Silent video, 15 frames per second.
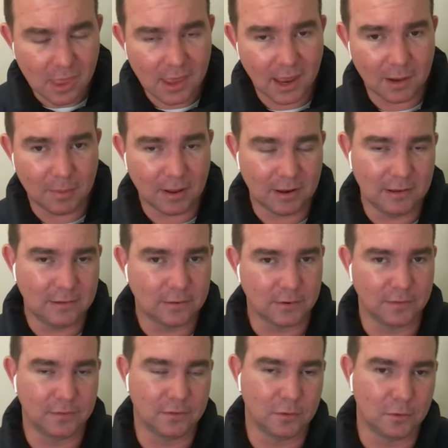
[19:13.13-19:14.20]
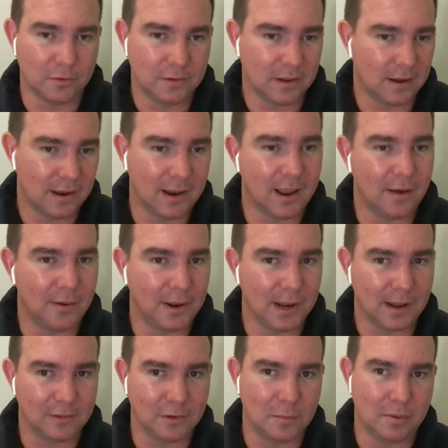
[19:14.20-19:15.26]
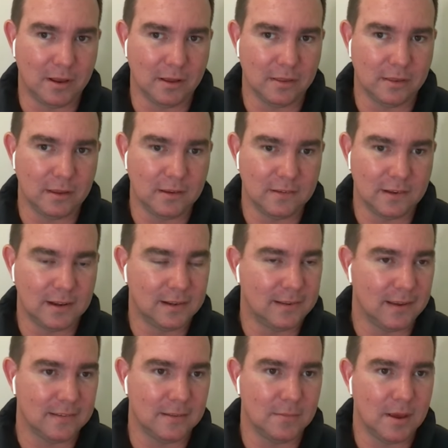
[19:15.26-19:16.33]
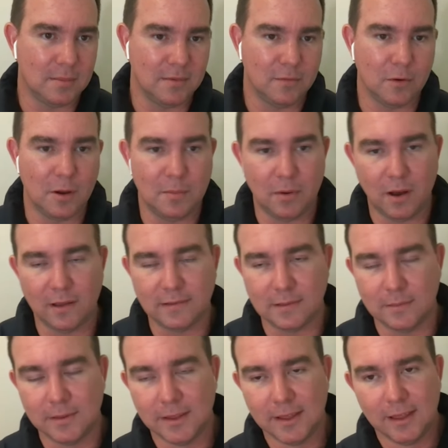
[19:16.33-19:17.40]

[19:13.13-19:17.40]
and about his thrift stores, and how he can actually plug things in and test them out before he buys them.